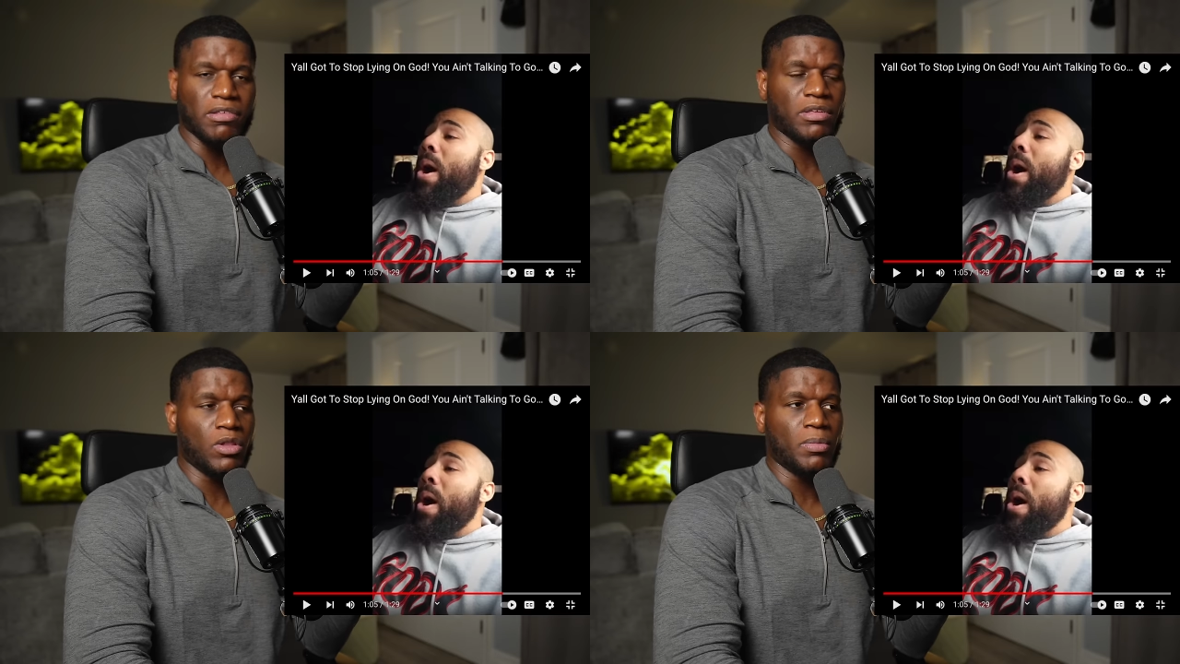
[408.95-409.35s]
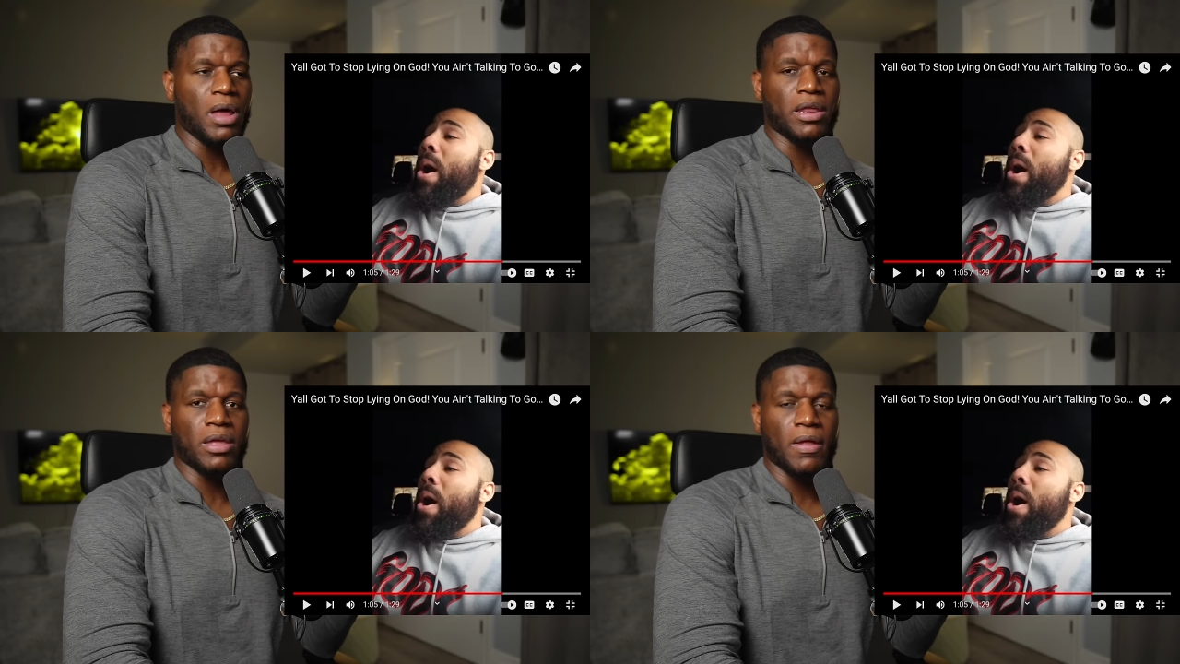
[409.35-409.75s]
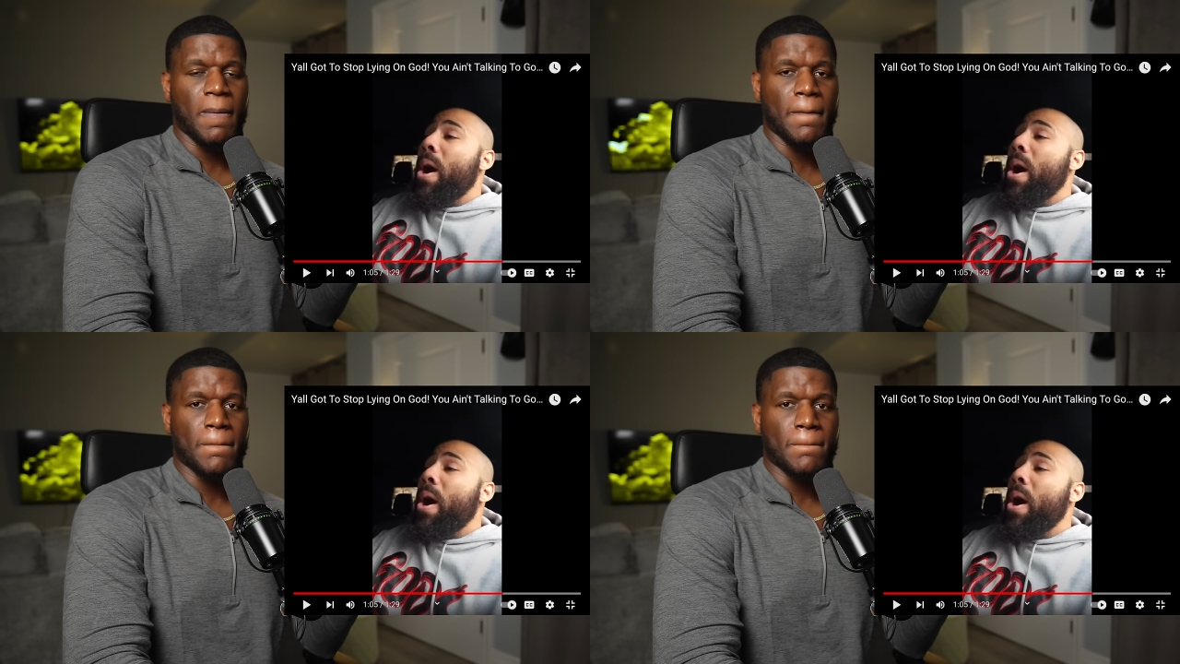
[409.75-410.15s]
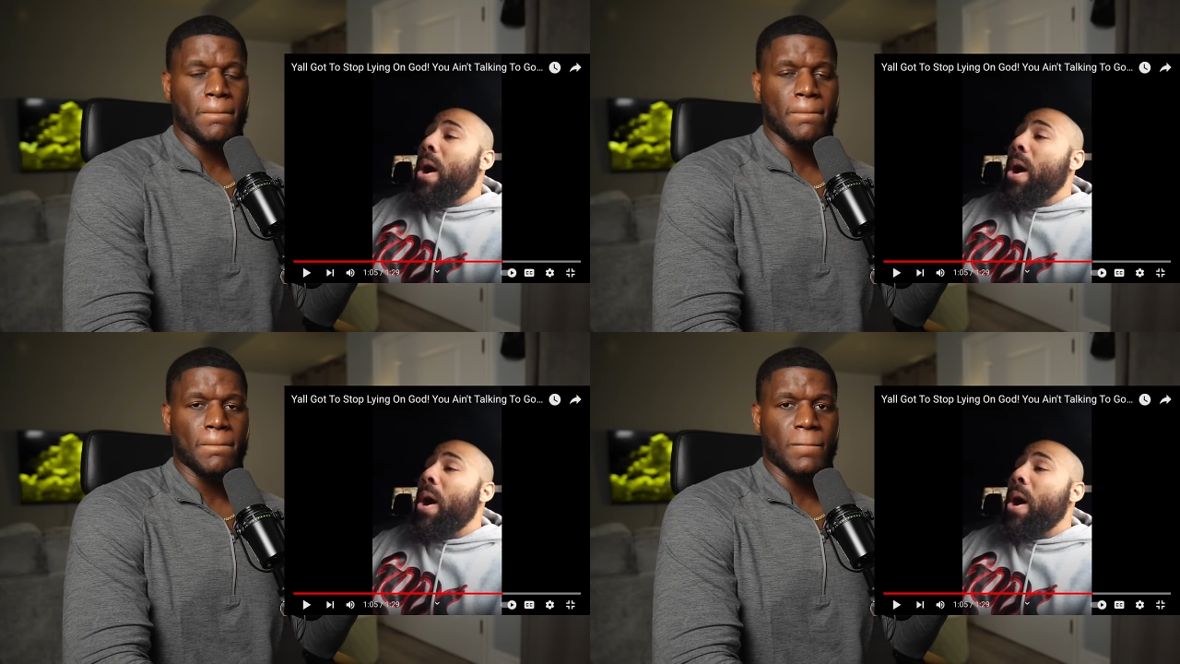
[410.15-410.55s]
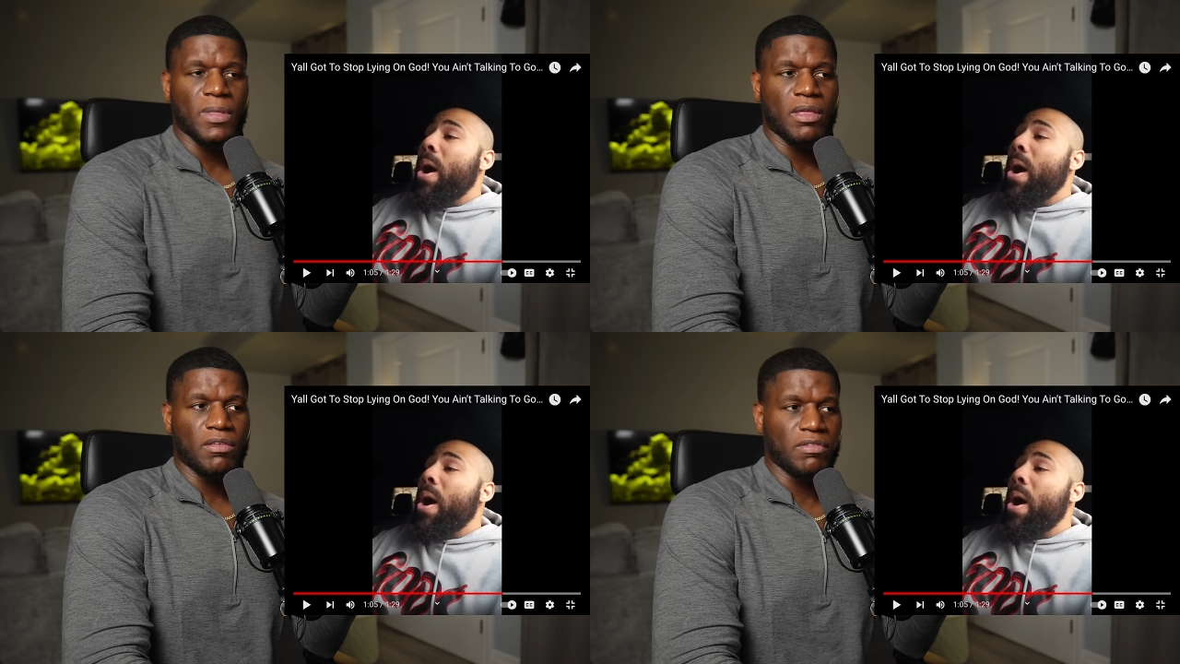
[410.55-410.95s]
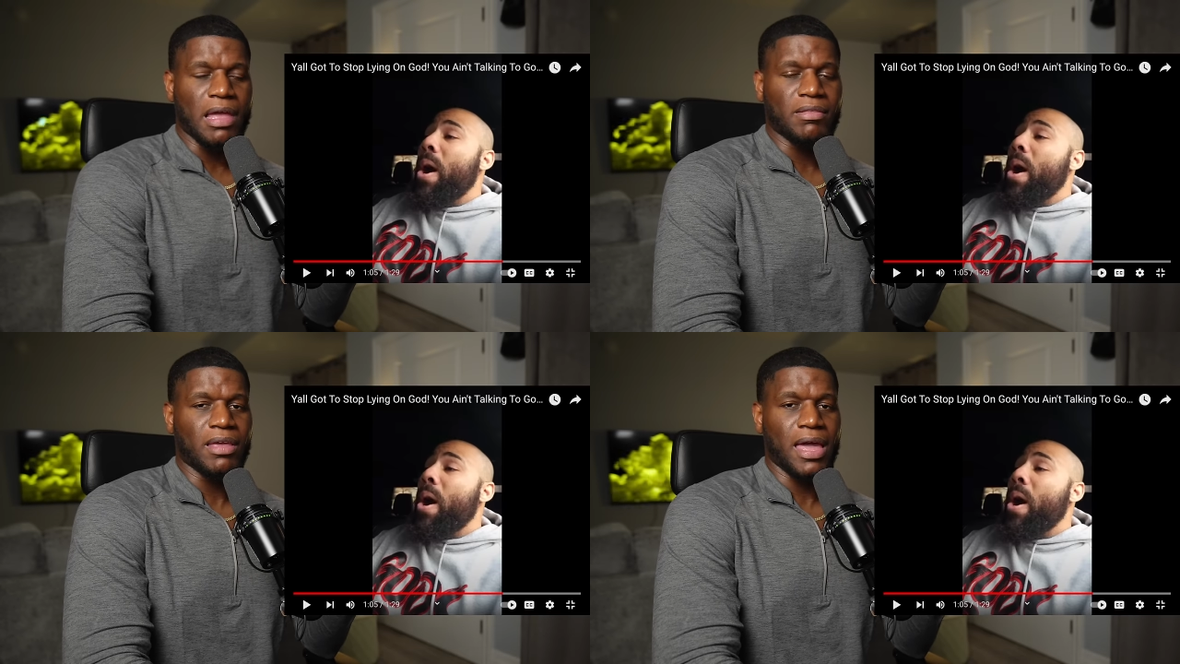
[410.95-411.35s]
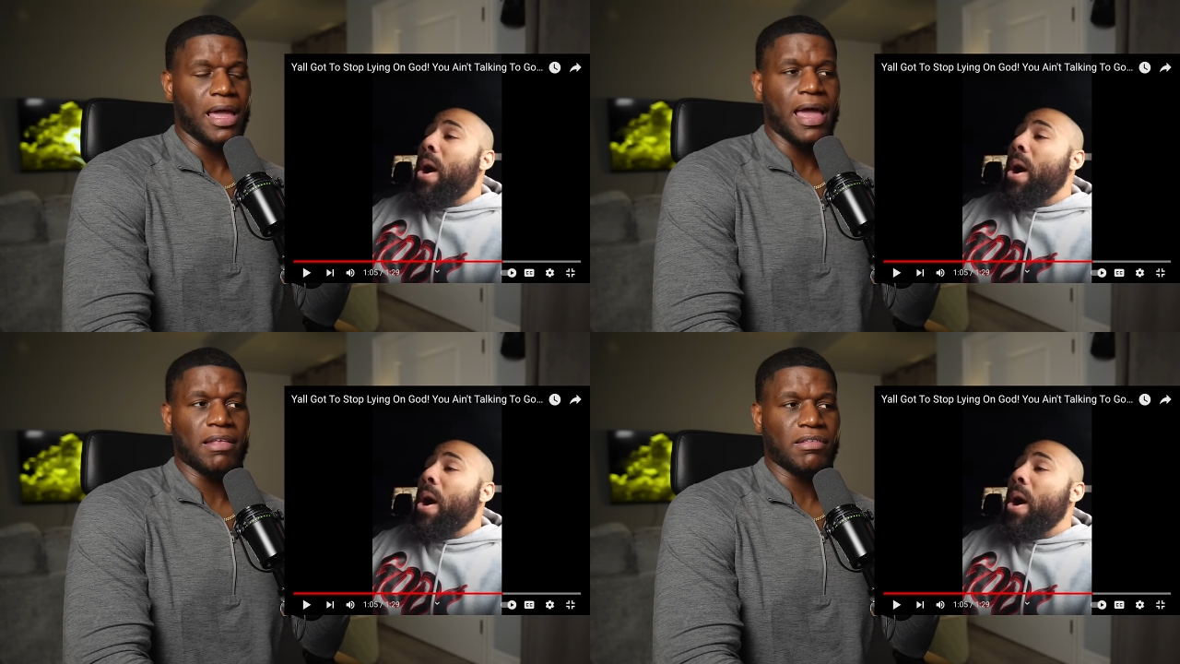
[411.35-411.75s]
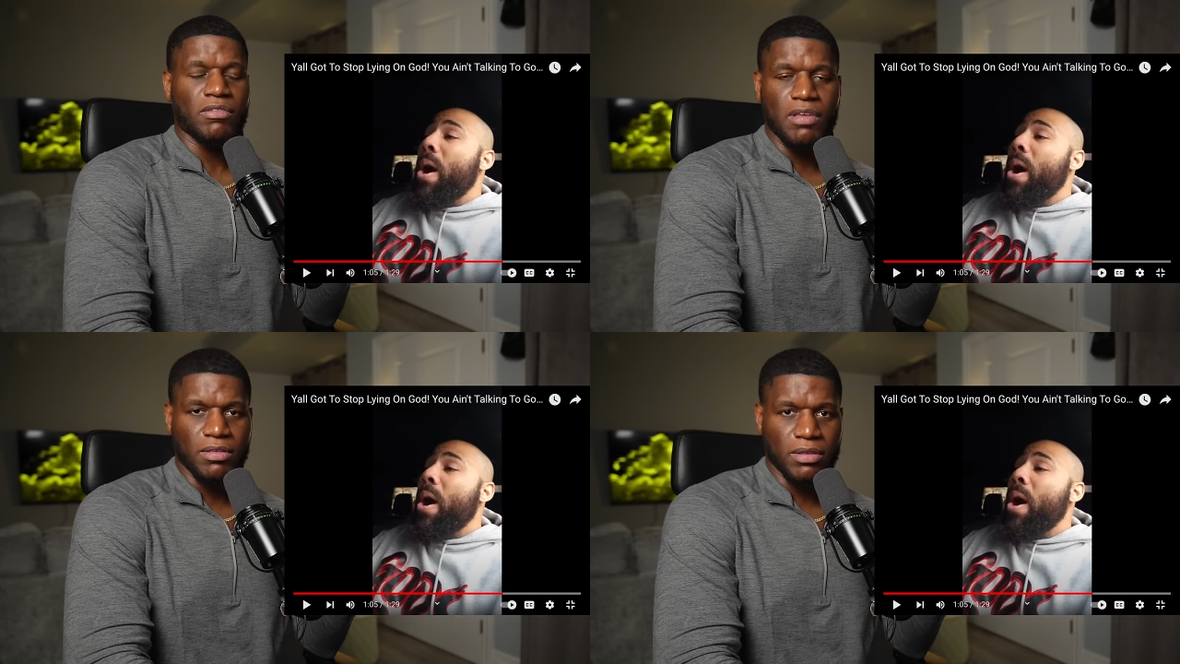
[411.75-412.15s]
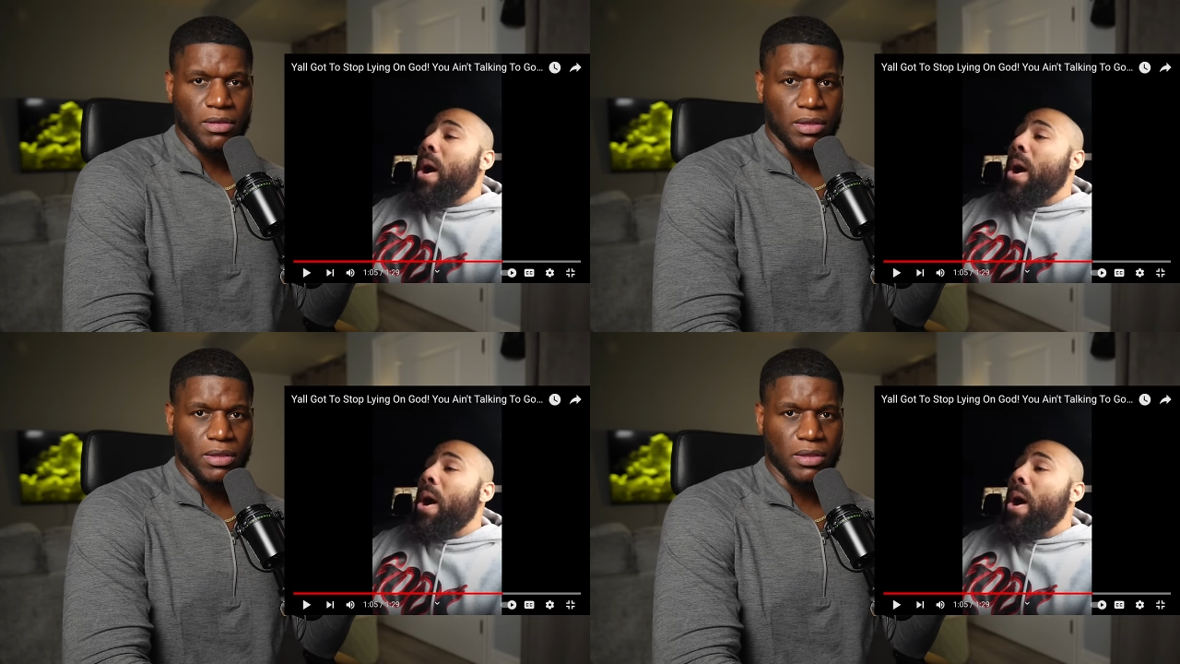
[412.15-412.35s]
Speaker 1: the Illuminati? Satan can't cast out Satan.